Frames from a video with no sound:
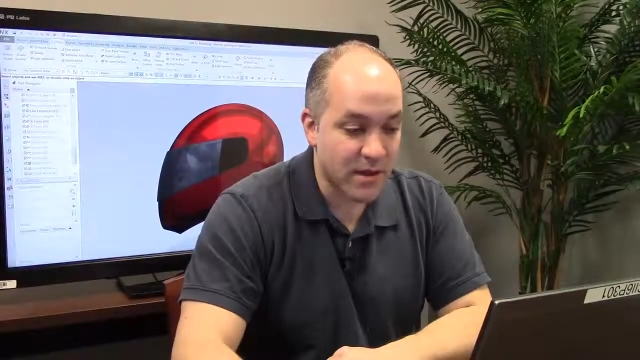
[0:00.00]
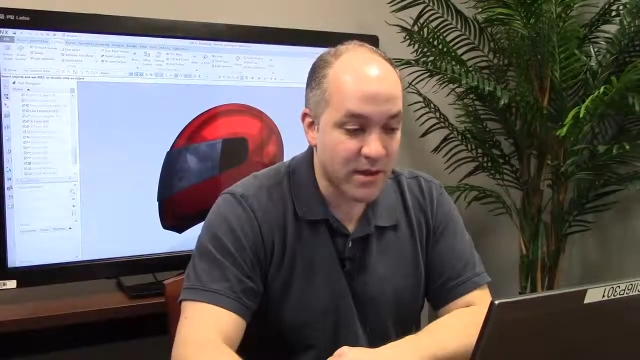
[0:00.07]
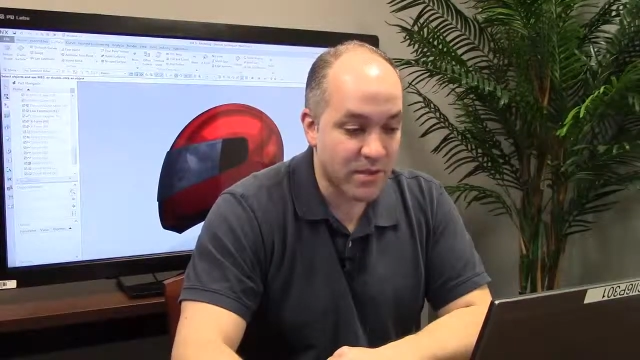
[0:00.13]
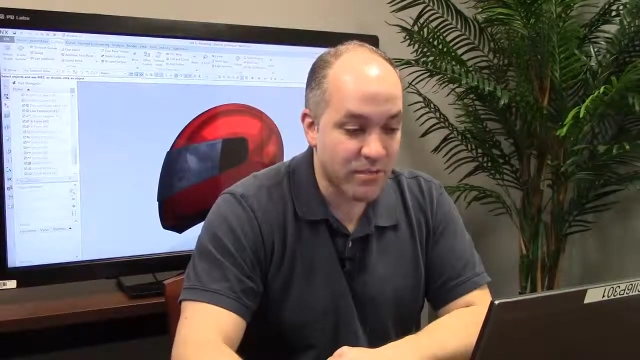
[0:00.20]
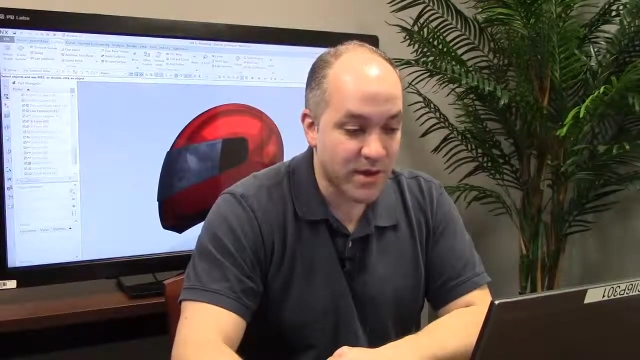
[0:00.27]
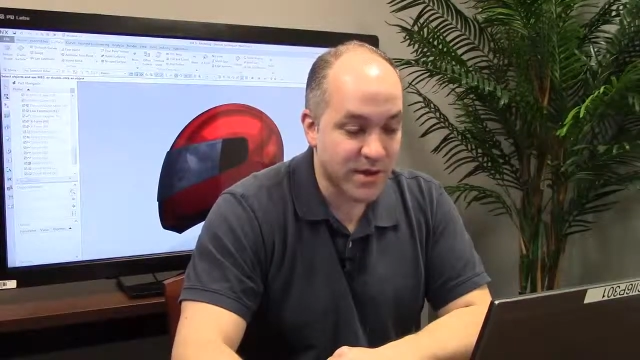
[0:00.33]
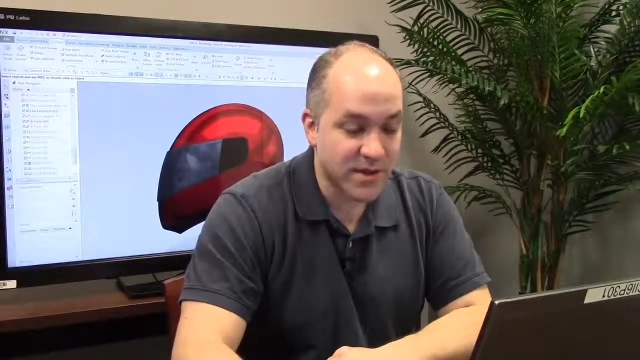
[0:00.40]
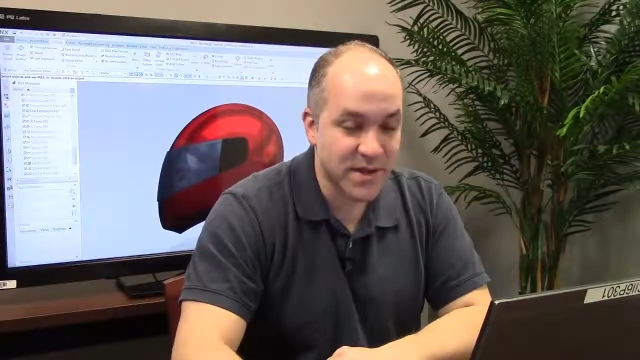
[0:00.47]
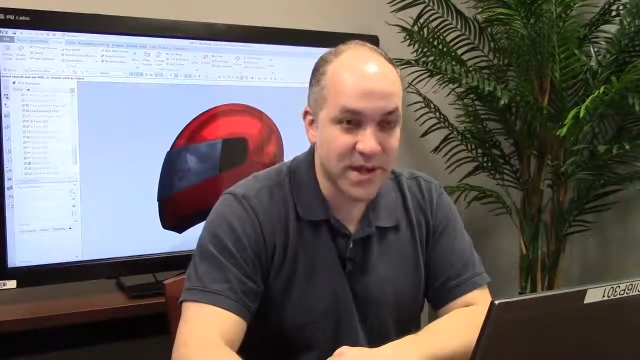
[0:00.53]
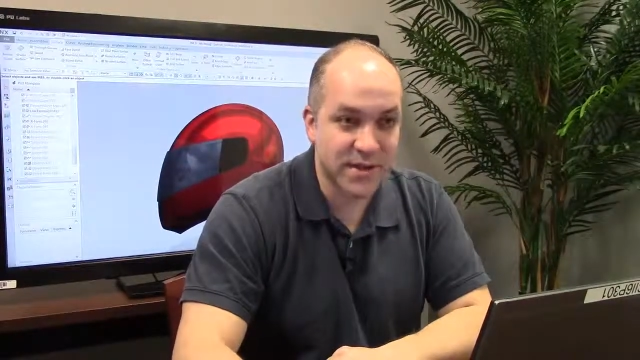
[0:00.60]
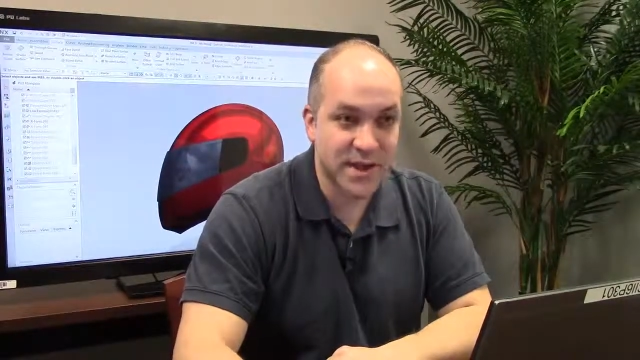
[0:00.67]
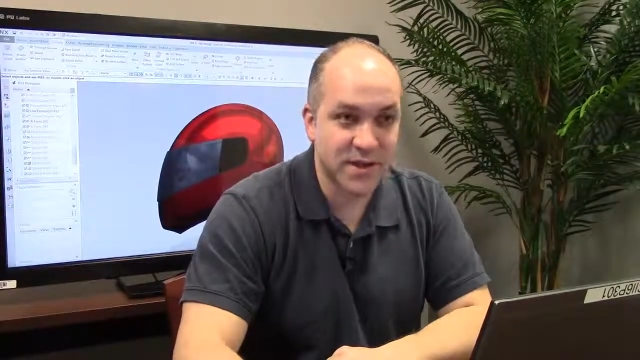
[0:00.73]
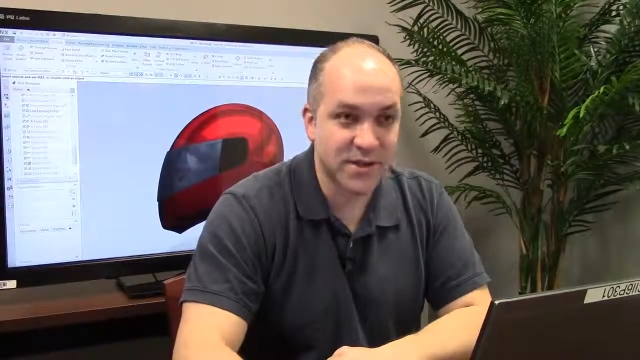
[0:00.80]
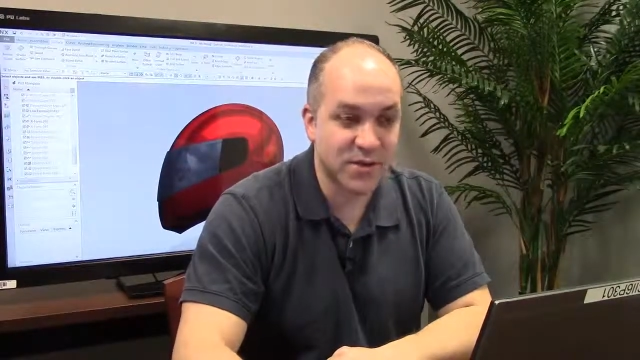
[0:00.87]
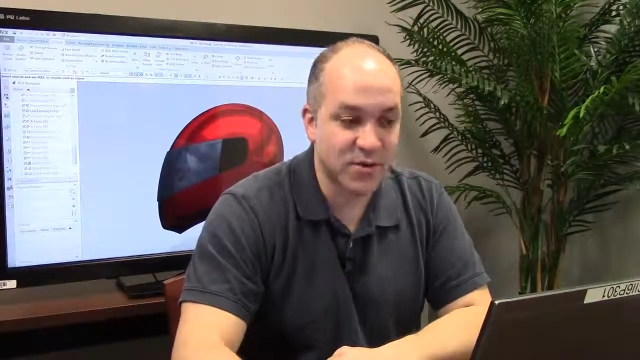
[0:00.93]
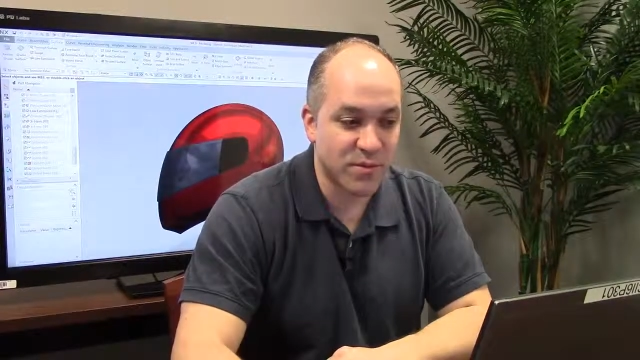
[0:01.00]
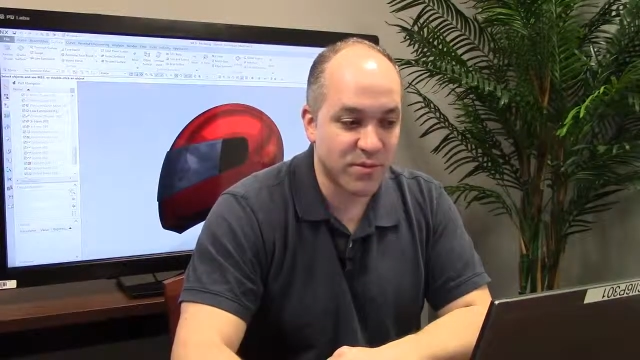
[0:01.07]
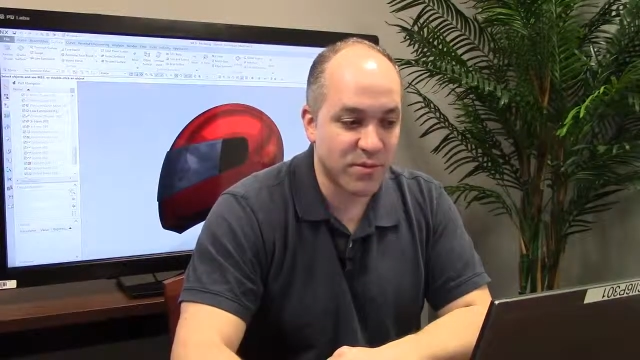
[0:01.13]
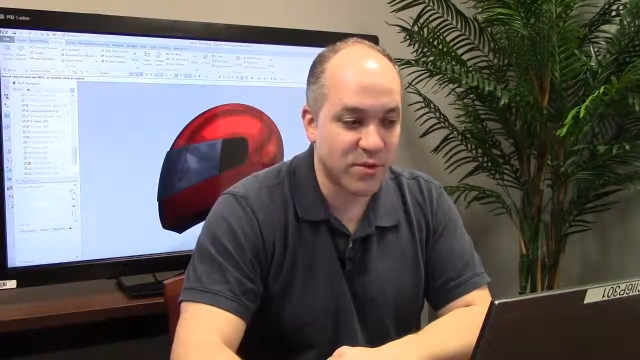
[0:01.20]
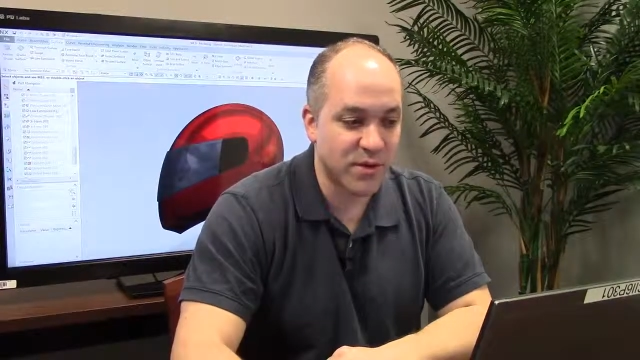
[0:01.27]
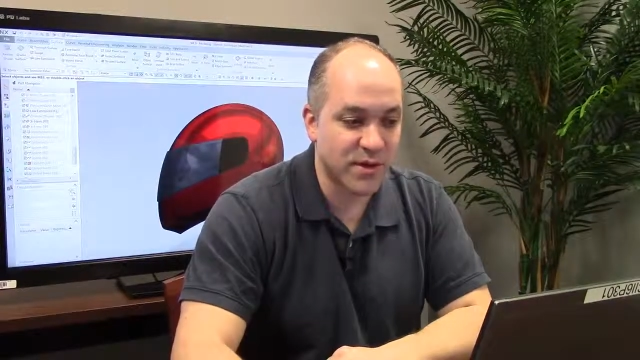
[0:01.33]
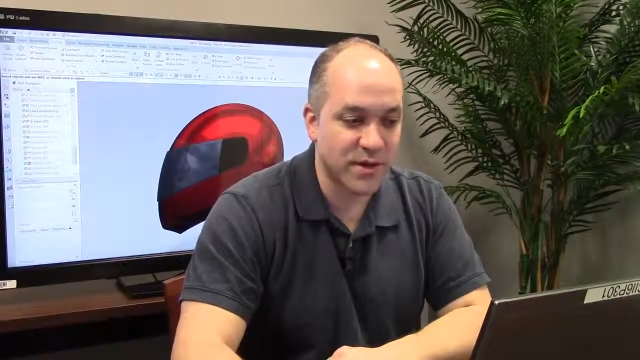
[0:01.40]
reason that that's so
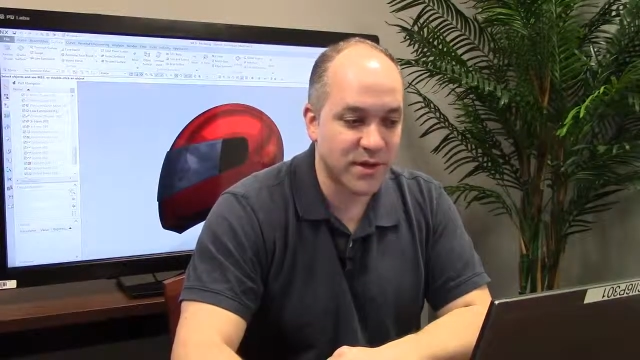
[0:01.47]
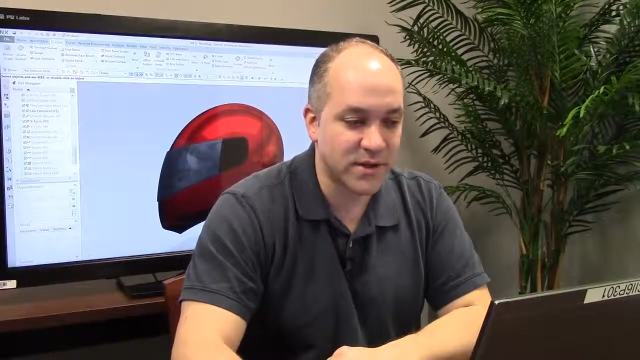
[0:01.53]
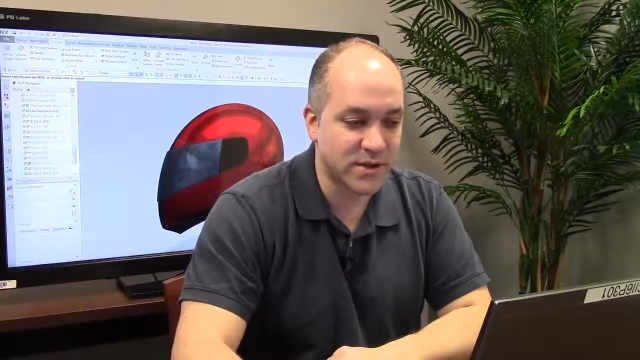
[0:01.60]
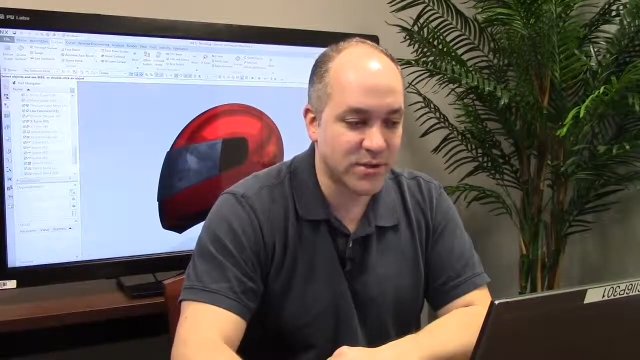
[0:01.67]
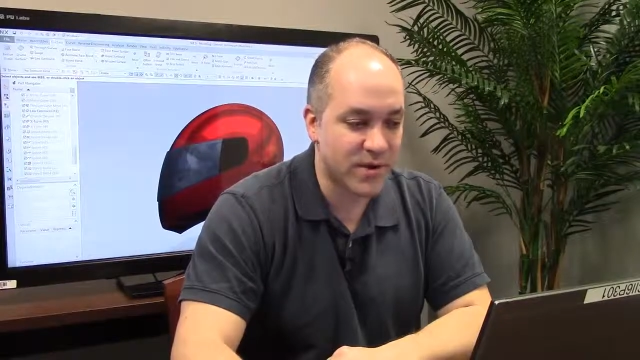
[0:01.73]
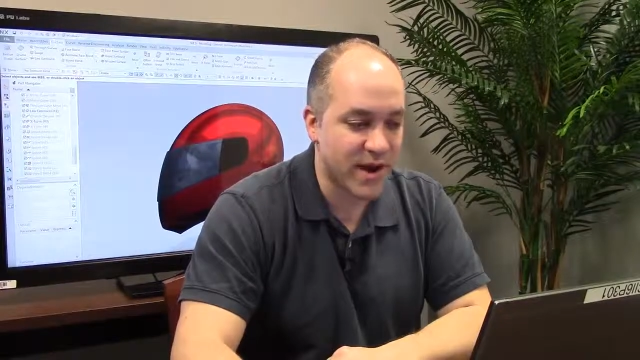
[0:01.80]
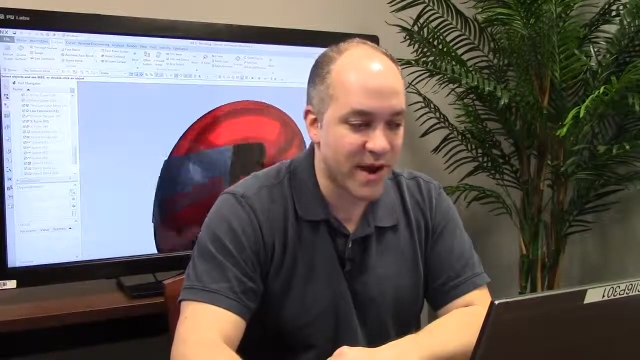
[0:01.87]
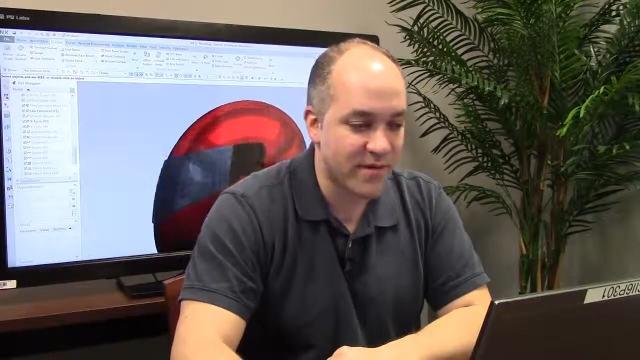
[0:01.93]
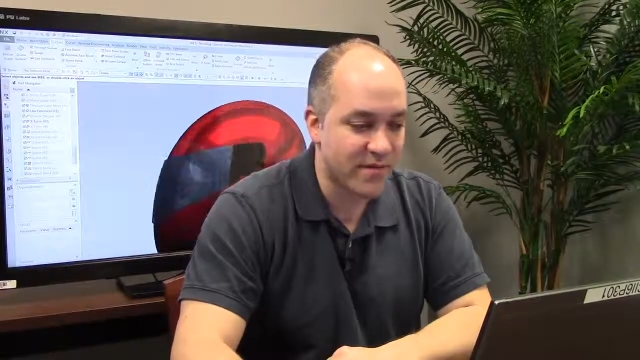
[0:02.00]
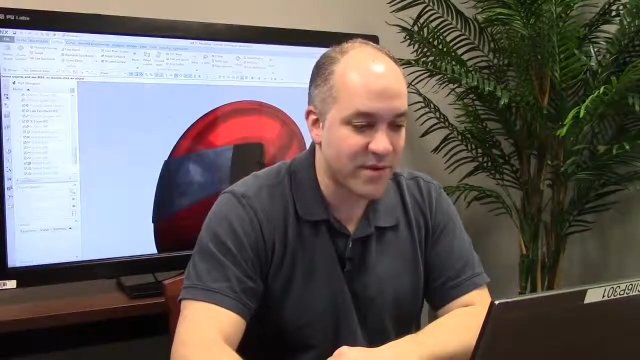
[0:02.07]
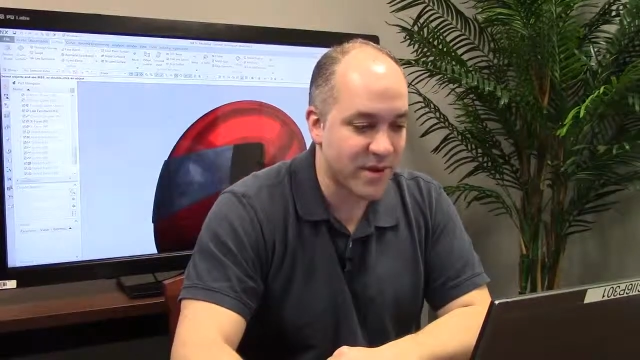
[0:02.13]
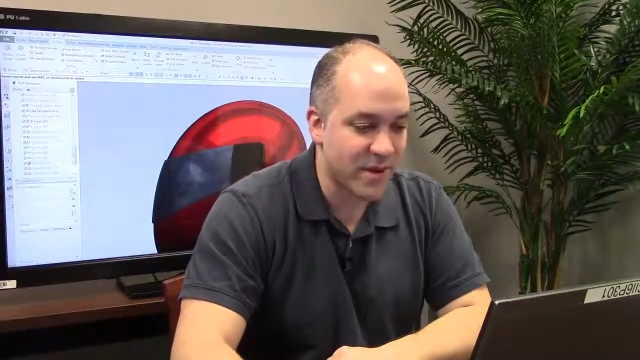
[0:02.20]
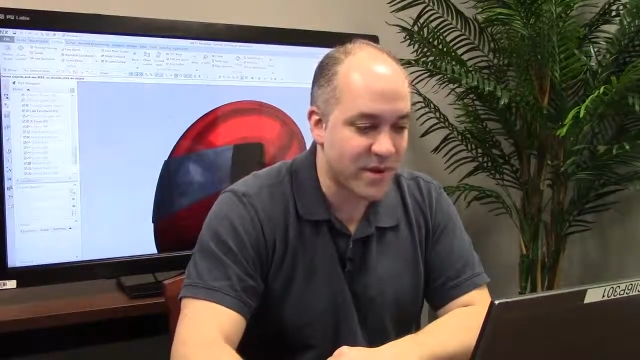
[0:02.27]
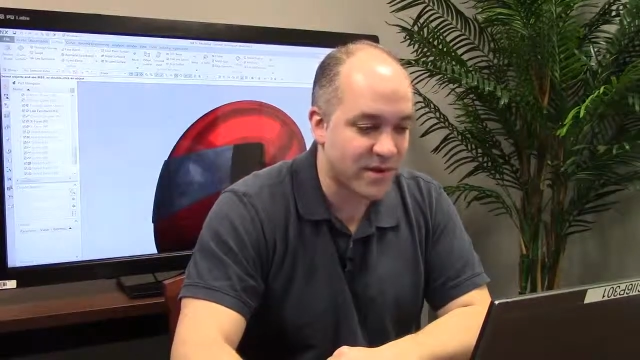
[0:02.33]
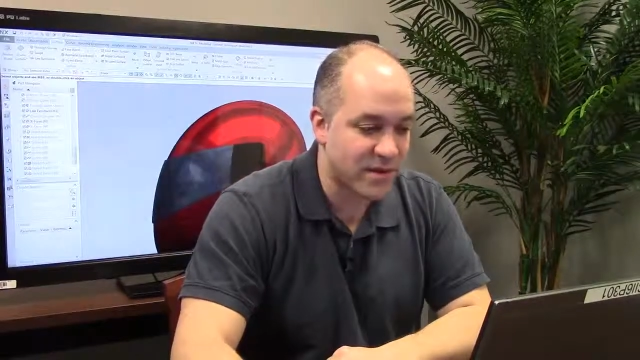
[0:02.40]
important is you have the